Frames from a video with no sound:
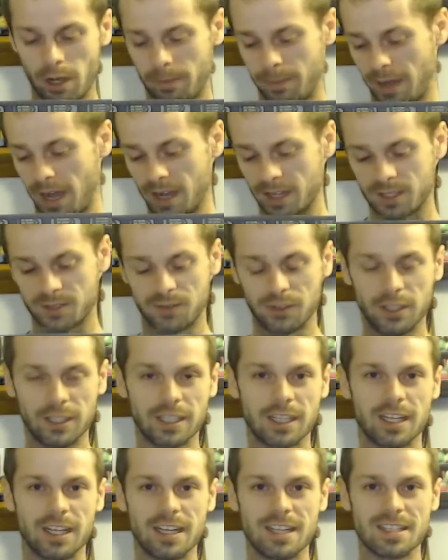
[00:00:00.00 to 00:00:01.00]
box full of
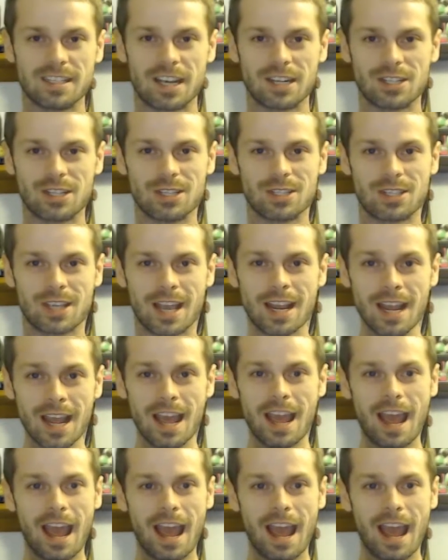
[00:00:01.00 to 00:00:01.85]
goodies, I should say.